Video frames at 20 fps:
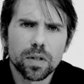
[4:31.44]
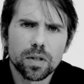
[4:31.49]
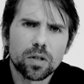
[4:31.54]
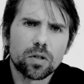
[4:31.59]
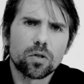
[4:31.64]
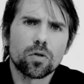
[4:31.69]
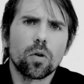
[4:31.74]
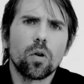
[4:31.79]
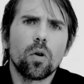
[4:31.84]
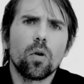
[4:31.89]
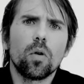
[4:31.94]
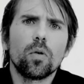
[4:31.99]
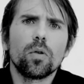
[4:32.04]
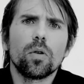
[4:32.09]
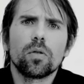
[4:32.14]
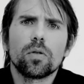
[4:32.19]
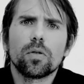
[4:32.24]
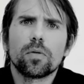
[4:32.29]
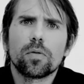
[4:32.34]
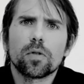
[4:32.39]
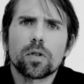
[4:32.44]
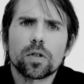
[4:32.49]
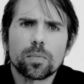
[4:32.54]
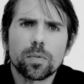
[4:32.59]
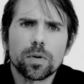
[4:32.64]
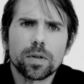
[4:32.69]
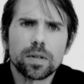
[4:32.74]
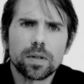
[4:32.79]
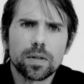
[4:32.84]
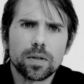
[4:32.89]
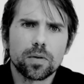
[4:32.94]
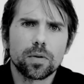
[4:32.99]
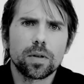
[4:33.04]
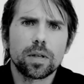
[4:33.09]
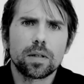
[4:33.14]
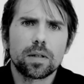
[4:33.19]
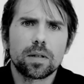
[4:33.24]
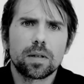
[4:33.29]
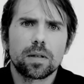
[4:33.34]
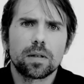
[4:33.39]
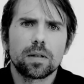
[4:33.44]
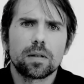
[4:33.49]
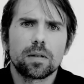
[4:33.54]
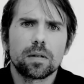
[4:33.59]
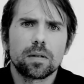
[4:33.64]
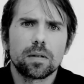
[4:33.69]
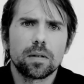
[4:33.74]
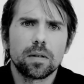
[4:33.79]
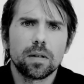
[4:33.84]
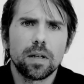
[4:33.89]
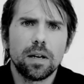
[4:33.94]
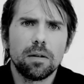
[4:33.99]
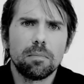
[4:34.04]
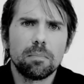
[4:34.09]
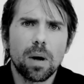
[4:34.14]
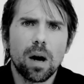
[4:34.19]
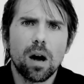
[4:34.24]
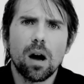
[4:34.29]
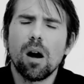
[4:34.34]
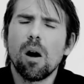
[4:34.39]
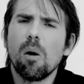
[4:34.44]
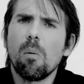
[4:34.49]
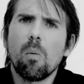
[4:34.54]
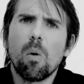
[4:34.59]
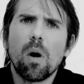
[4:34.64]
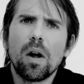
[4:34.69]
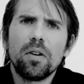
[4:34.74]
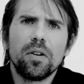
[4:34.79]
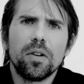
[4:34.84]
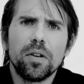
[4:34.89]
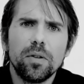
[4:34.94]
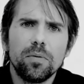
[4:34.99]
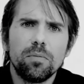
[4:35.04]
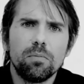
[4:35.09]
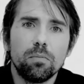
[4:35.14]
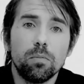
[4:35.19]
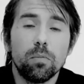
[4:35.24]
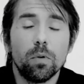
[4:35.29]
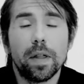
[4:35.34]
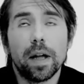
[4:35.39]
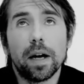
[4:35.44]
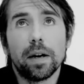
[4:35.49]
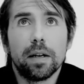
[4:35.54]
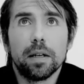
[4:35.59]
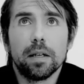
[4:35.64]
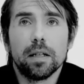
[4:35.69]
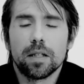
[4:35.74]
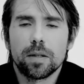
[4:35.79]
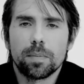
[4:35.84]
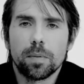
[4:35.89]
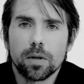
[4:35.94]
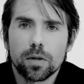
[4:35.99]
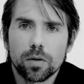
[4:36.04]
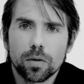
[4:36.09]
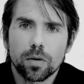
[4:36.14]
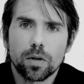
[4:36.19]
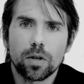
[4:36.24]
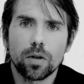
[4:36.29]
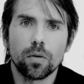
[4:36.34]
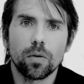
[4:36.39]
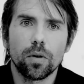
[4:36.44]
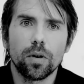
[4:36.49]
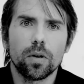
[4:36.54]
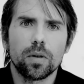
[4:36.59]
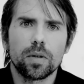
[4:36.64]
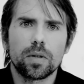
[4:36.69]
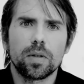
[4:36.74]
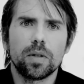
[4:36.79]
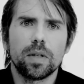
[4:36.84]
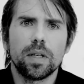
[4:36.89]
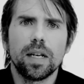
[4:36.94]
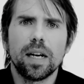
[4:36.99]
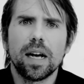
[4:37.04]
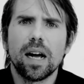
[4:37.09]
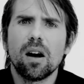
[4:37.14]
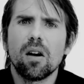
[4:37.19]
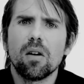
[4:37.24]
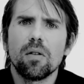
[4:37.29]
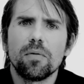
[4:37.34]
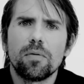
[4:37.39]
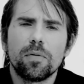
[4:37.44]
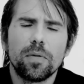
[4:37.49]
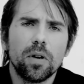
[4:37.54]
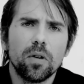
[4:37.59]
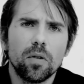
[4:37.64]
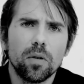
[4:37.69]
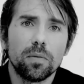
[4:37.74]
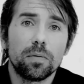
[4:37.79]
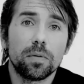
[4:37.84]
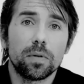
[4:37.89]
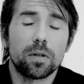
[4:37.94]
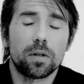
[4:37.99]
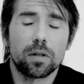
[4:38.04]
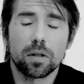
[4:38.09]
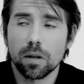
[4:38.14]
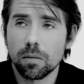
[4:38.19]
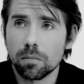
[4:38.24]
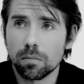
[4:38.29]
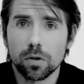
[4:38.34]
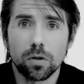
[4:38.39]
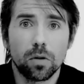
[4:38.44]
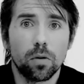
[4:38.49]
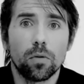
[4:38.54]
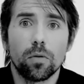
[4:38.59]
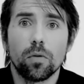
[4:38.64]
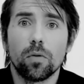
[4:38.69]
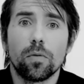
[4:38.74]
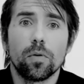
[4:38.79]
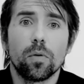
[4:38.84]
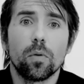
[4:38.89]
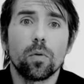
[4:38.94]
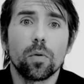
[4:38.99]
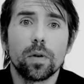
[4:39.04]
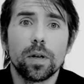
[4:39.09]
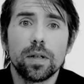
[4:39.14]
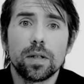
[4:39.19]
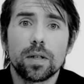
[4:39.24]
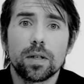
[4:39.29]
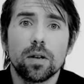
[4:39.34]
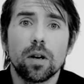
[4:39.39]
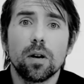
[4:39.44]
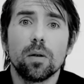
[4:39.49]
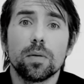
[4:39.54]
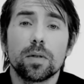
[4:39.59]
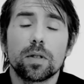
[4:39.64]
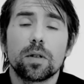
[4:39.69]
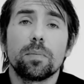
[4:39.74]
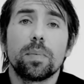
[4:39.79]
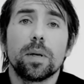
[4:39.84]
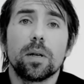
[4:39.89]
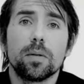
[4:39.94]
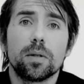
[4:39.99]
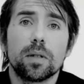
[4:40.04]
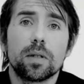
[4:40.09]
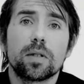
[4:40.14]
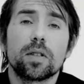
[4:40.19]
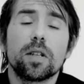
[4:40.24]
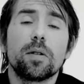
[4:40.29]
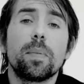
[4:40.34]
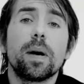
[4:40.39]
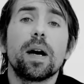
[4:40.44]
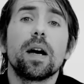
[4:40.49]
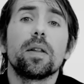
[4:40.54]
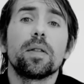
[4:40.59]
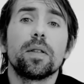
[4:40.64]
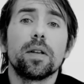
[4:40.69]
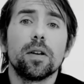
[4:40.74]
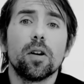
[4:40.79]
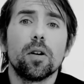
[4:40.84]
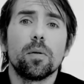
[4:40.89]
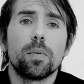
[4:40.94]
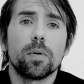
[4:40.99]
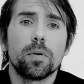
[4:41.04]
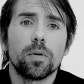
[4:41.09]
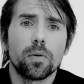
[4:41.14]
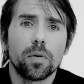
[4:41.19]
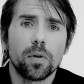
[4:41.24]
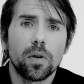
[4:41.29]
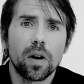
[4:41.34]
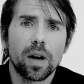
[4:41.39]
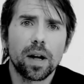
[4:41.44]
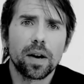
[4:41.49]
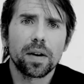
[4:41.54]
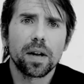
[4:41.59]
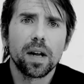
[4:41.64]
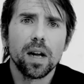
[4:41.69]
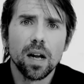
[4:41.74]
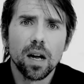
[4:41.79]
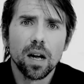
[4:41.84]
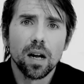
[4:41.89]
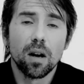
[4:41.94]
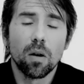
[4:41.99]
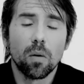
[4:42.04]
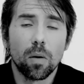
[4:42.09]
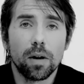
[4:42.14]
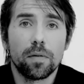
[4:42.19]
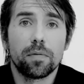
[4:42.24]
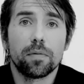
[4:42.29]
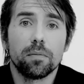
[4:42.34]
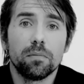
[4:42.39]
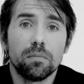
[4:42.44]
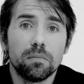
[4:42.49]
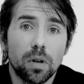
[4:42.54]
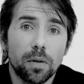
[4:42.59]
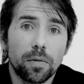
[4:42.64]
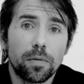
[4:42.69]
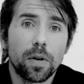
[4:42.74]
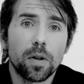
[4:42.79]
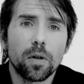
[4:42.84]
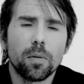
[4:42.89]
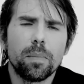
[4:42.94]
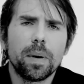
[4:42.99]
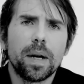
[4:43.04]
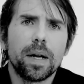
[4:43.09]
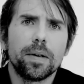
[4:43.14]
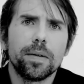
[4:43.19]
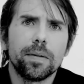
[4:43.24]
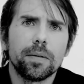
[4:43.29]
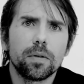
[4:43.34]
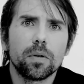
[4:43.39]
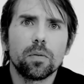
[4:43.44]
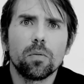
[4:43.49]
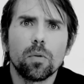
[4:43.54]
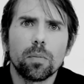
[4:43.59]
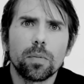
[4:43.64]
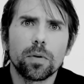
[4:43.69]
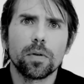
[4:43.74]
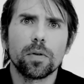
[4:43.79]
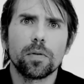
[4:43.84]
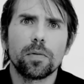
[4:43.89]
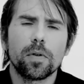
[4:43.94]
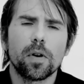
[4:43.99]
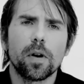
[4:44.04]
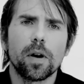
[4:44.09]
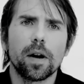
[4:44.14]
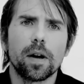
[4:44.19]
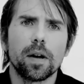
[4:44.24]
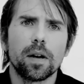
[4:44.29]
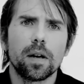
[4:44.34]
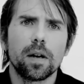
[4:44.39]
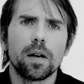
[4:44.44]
I strolled along the frost-bitten streets. And I wondered, without any special curiosity, how I'd feel if for some god-awful reason I was compelled to sleep out in the open all night, away from my feather bed and the warmth of the fire.